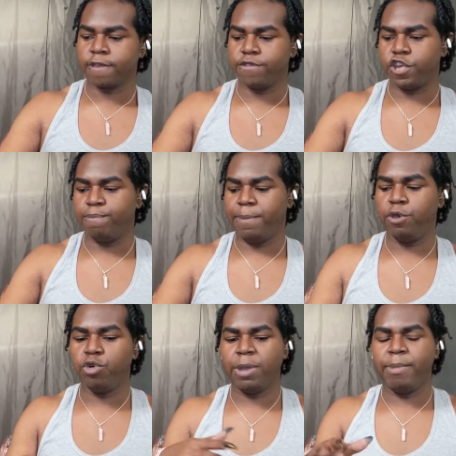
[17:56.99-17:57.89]
So you may be
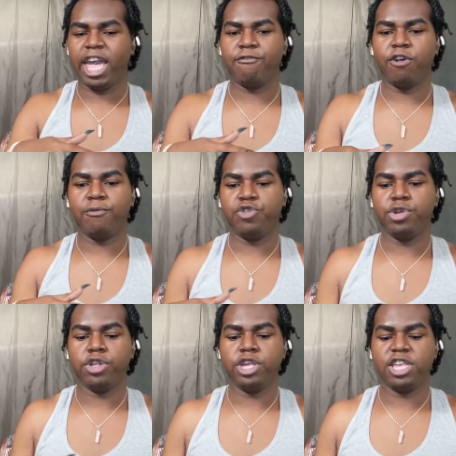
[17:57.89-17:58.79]
running back and forth
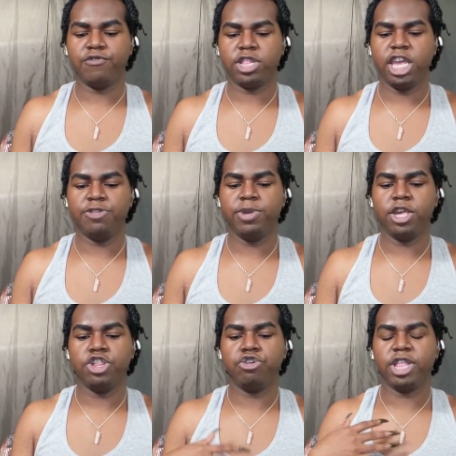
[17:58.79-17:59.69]
between all these different things
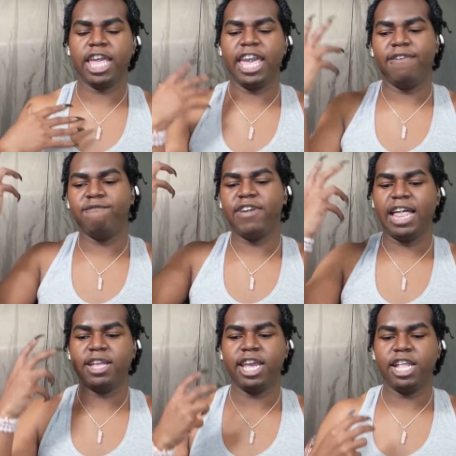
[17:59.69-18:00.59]
because you're like
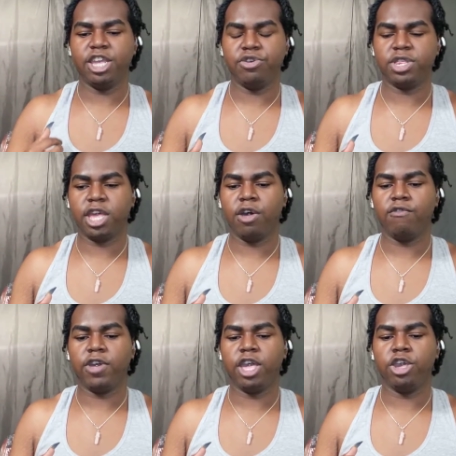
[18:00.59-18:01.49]
invalidating
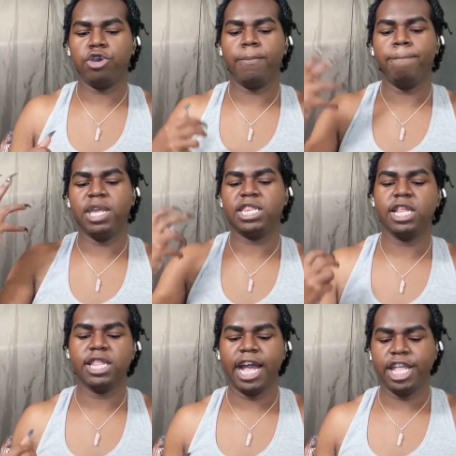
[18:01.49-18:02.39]
yourself and you're
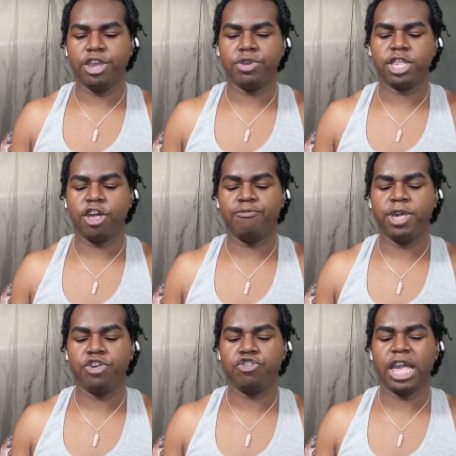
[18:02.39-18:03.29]
misaligning yourself
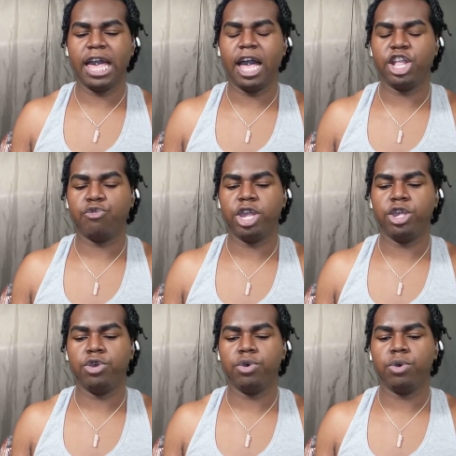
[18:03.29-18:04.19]
because you're not honoring
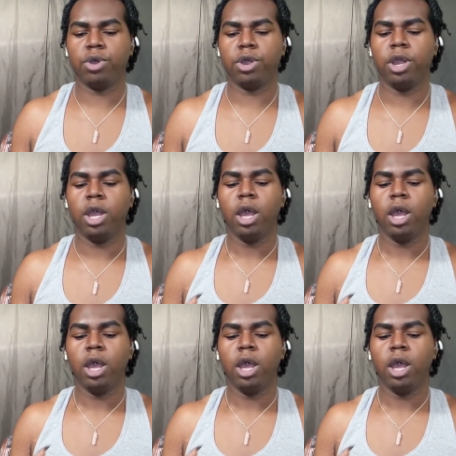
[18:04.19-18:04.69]
your